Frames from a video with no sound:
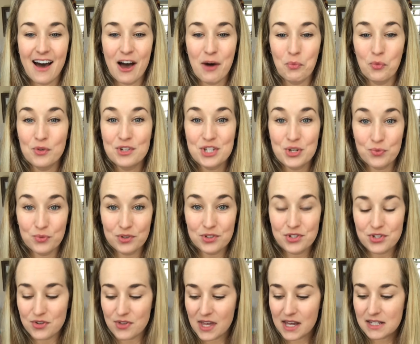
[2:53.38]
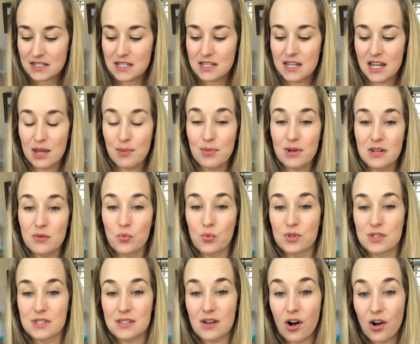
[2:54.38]
which it will do that today, but it
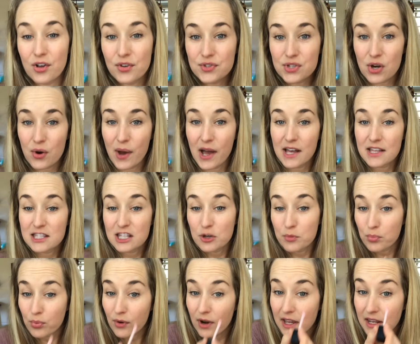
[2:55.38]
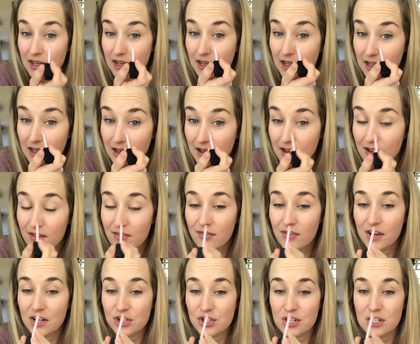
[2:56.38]
also has a brightening
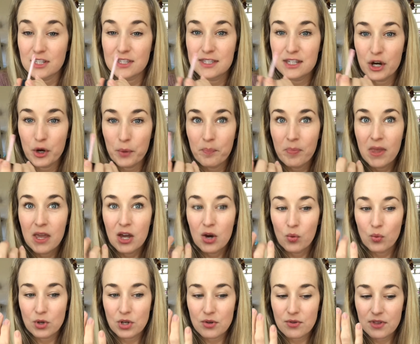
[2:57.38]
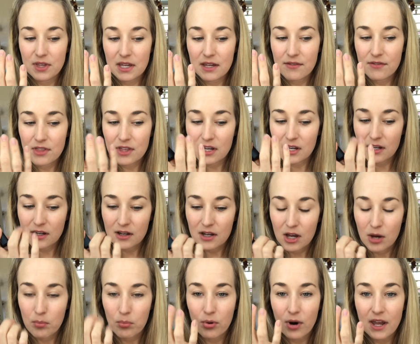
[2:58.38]
function. So when you think of the
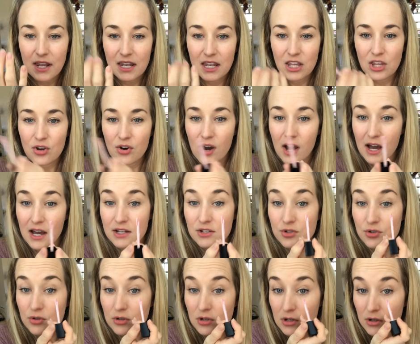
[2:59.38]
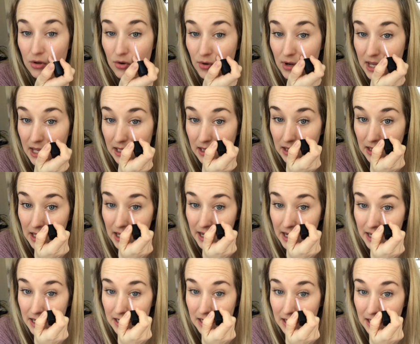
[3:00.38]
brightening your eyes, you're gonna create
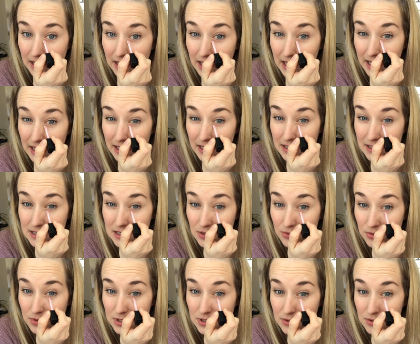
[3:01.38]
lightness. So we're still